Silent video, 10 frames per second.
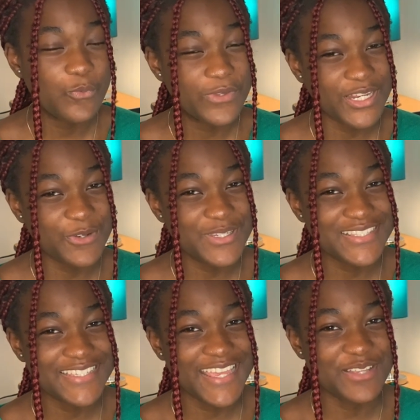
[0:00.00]
Without
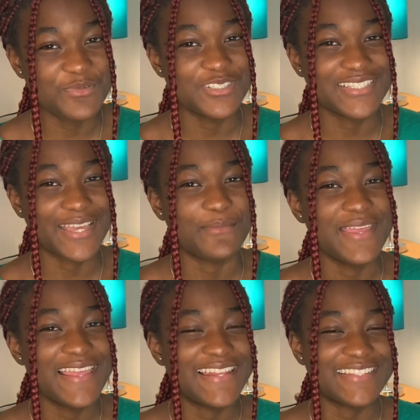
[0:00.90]
wasting any more time,
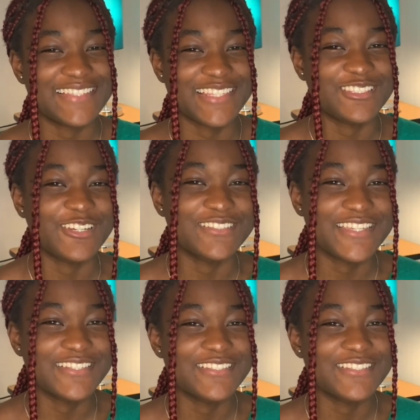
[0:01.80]
let's get started.